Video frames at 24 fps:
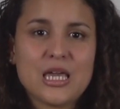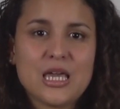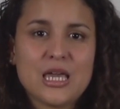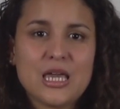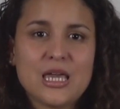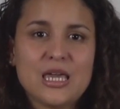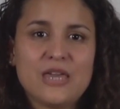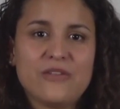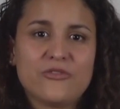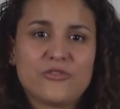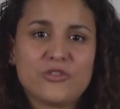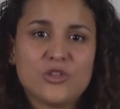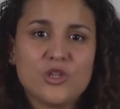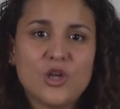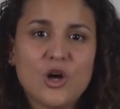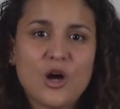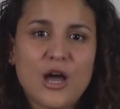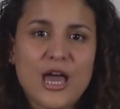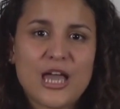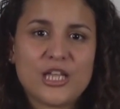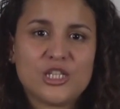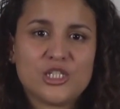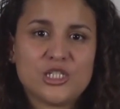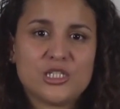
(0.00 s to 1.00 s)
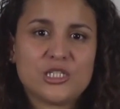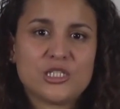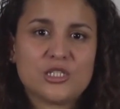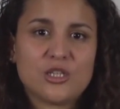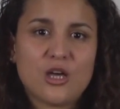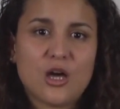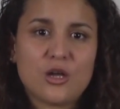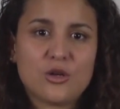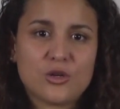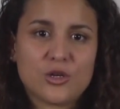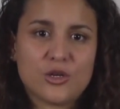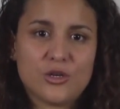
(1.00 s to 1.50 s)
If no engine
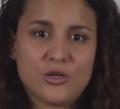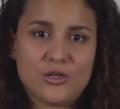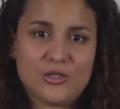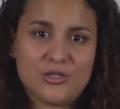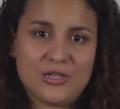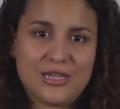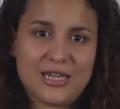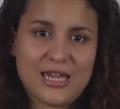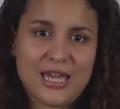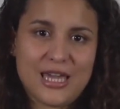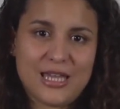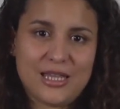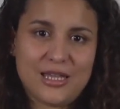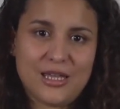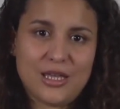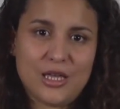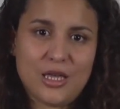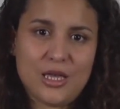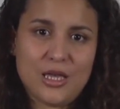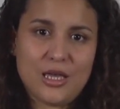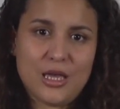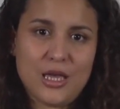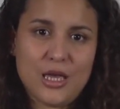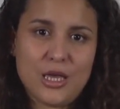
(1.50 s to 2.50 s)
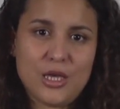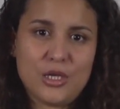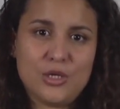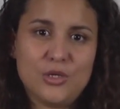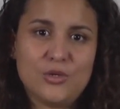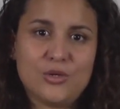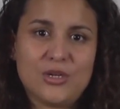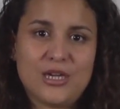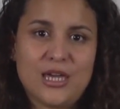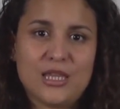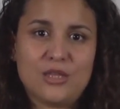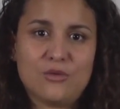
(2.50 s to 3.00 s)
stall occurs again,
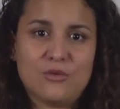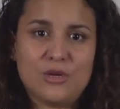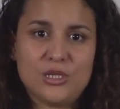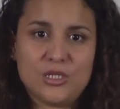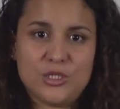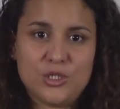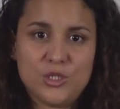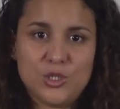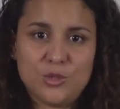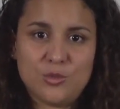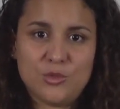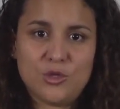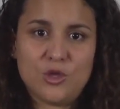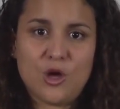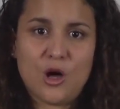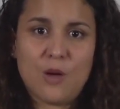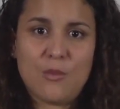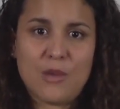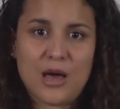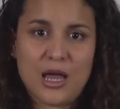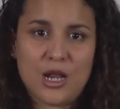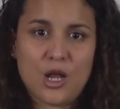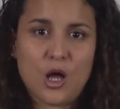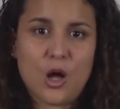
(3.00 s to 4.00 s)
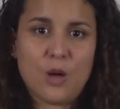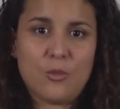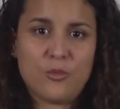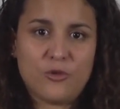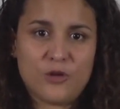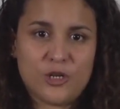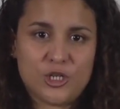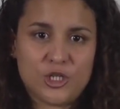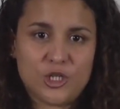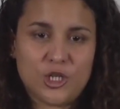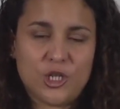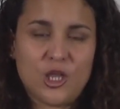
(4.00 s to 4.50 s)
you can resume normal
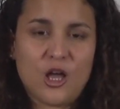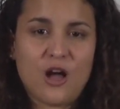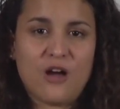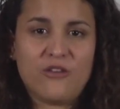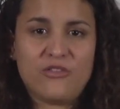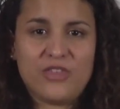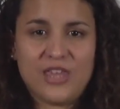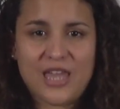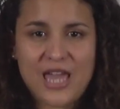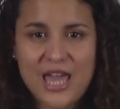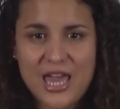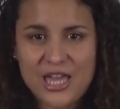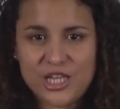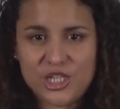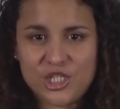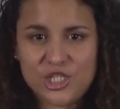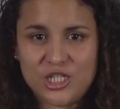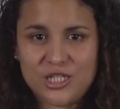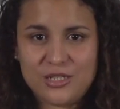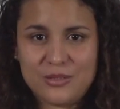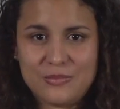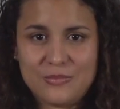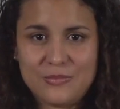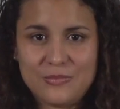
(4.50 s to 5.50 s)
operation of the engine.